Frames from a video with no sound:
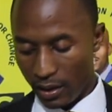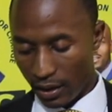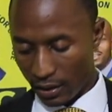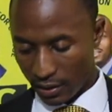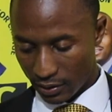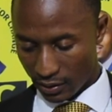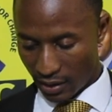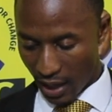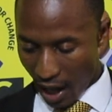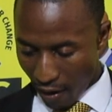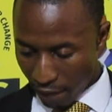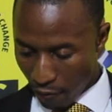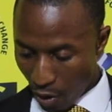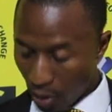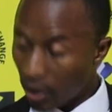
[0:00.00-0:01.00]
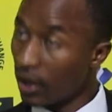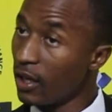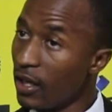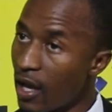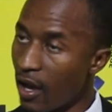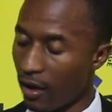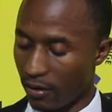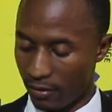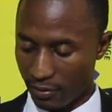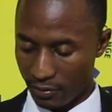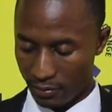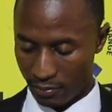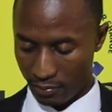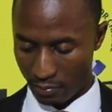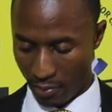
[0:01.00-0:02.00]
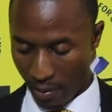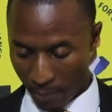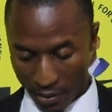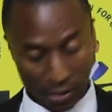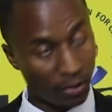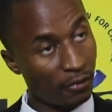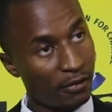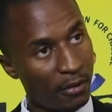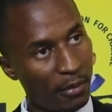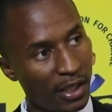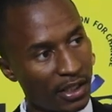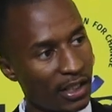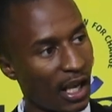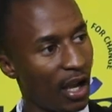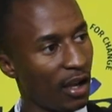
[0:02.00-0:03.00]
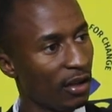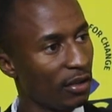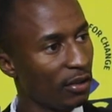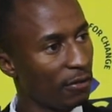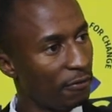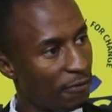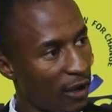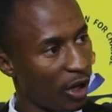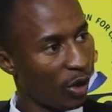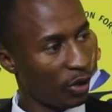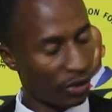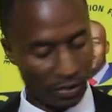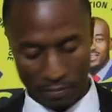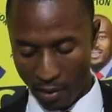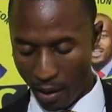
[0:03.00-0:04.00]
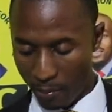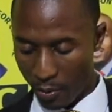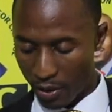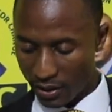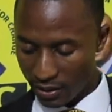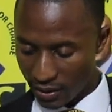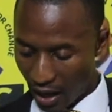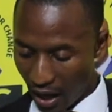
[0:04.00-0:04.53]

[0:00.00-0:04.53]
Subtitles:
It is therefore clear, members of the media, fellow Zimbabweans,